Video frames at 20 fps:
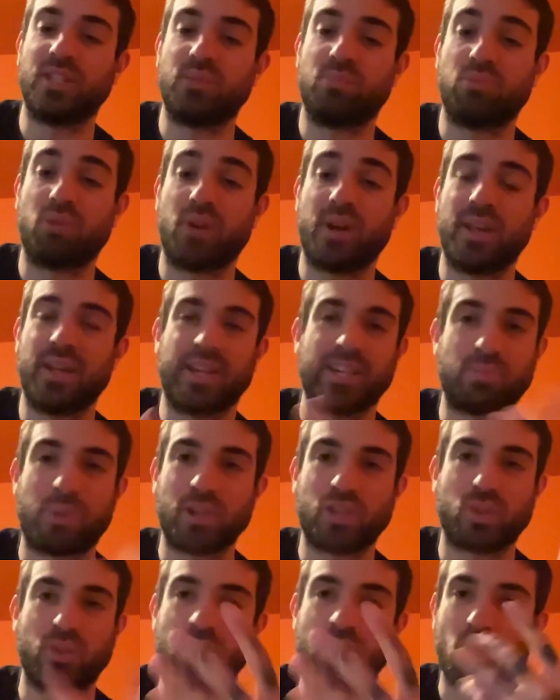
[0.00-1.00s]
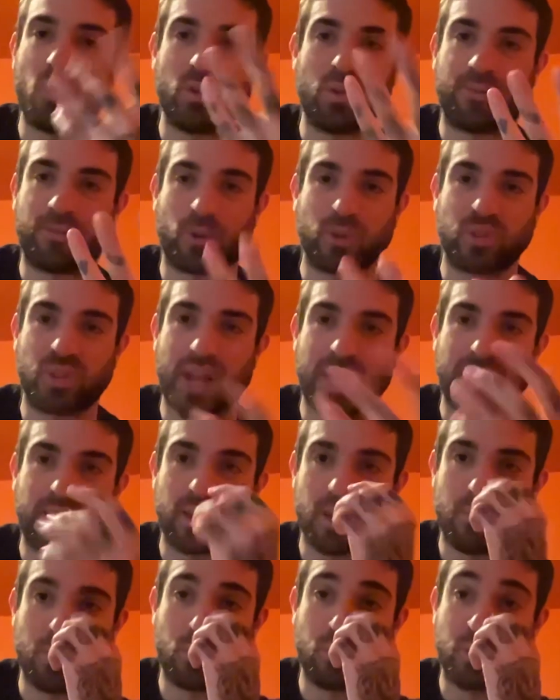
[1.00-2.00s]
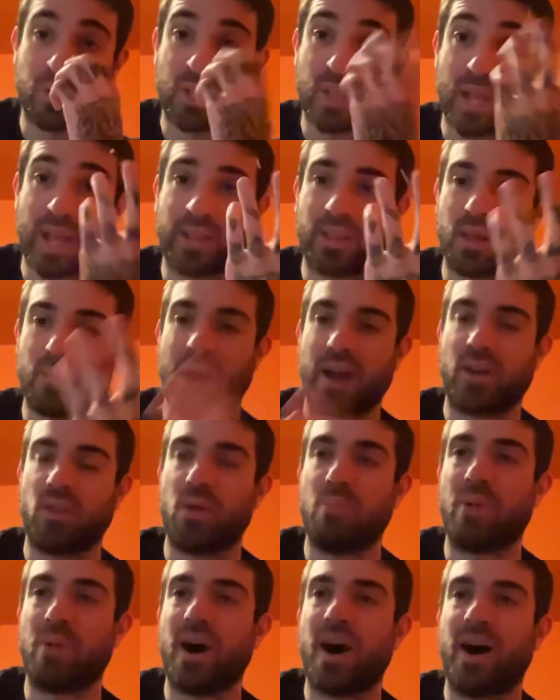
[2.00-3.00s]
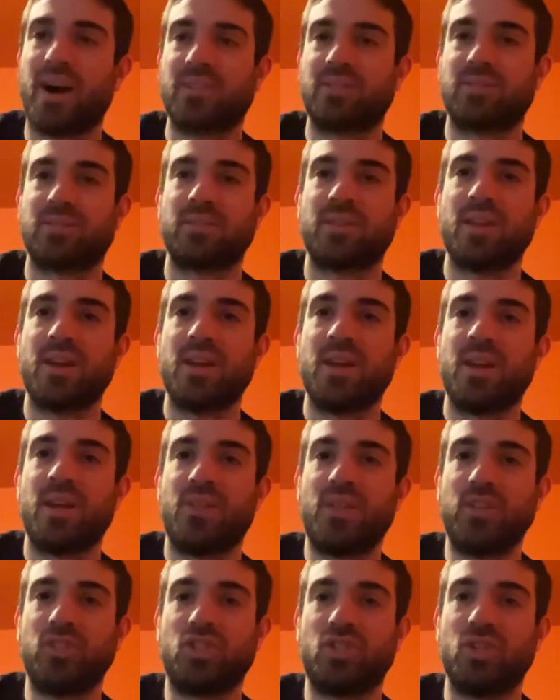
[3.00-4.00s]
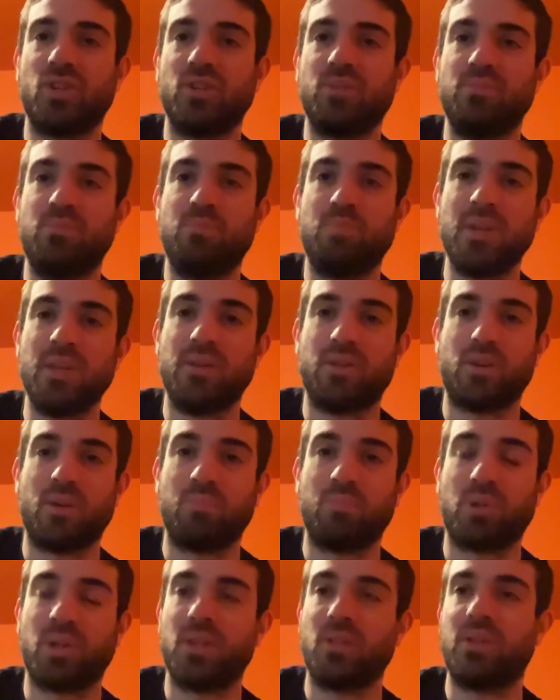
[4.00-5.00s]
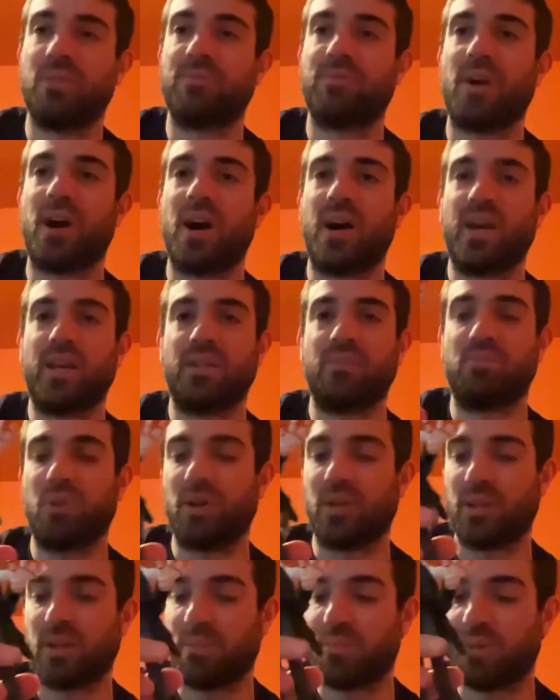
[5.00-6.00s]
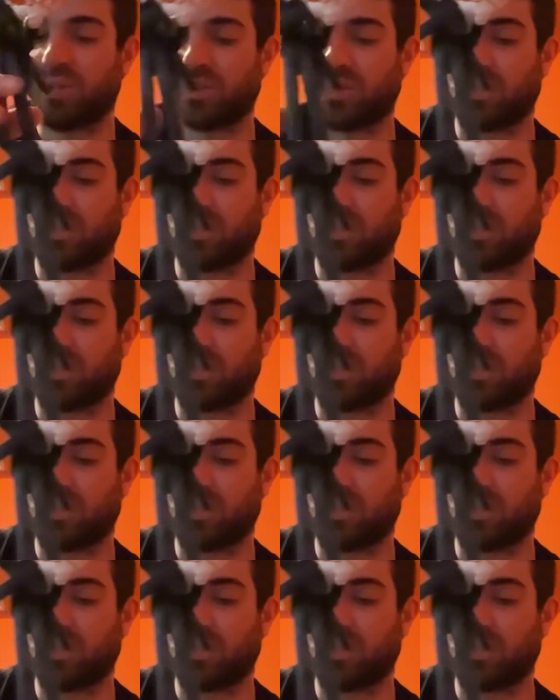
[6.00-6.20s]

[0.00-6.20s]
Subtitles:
break, especially when you first get them and you take them out of the box. They should be completely fine, but it must